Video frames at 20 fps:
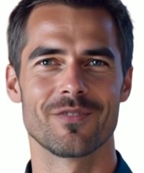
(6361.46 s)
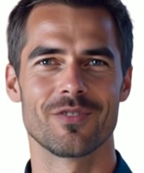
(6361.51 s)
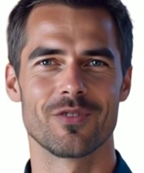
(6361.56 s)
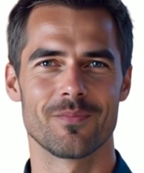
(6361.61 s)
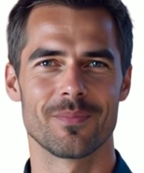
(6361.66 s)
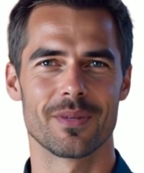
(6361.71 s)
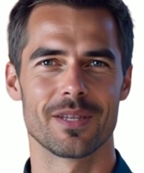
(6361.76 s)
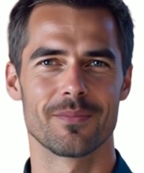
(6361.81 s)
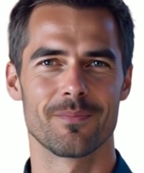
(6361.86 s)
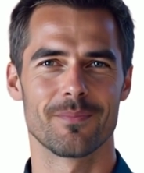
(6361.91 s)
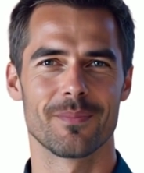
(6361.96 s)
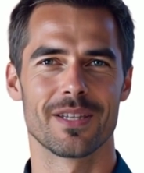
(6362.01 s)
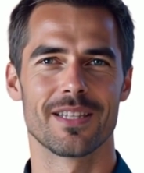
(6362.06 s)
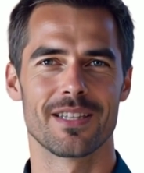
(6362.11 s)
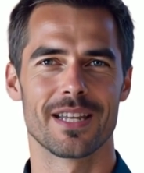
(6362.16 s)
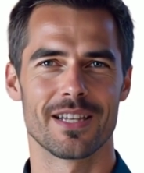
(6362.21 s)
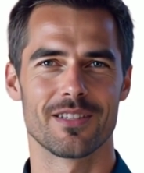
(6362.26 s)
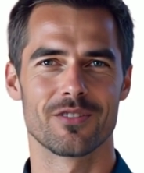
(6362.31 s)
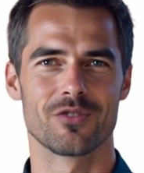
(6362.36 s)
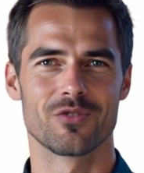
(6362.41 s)
of human
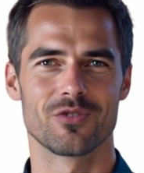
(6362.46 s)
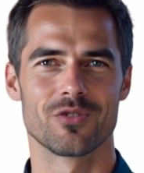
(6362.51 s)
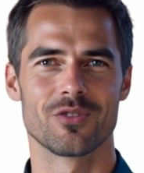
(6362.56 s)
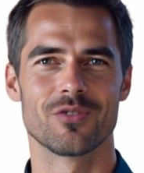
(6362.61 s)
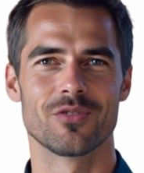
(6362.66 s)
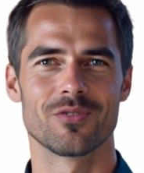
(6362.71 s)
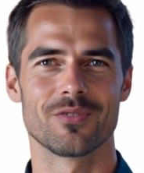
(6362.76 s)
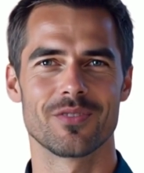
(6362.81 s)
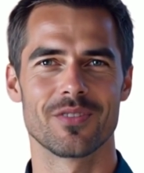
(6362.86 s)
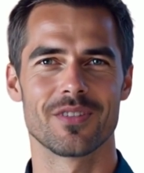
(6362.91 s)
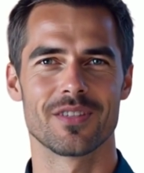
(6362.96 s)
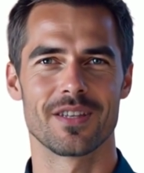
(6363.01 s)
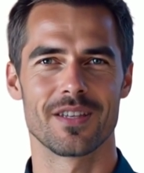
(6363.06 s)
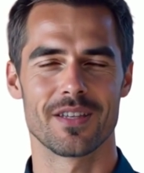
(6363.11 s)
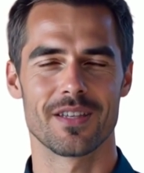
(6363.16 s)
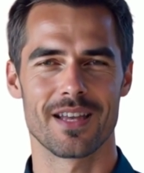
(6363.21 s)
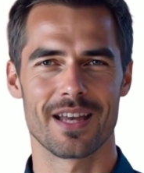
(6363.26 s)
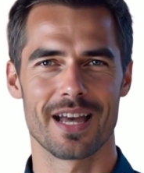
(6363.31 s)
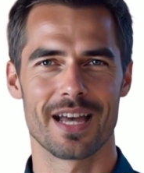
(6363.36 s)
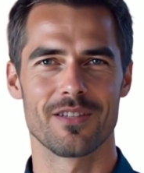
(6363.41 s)
potential,
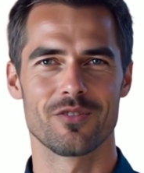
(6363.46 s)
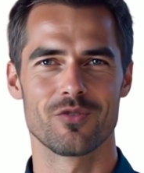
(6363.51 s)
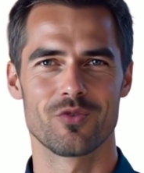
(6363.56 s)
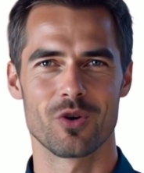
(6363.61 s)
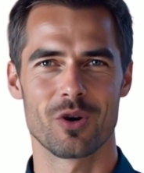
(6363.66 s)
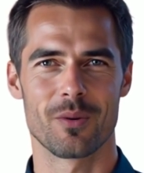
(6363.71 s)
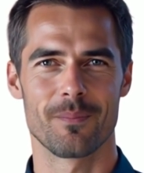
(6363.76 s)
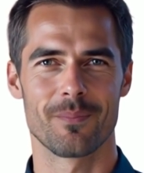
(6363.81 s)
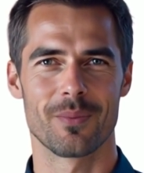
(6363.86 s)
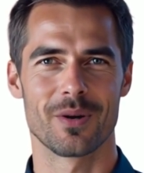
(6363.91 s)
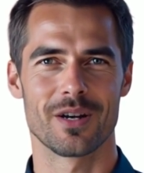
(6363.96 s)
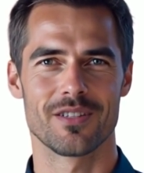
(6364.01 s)
and your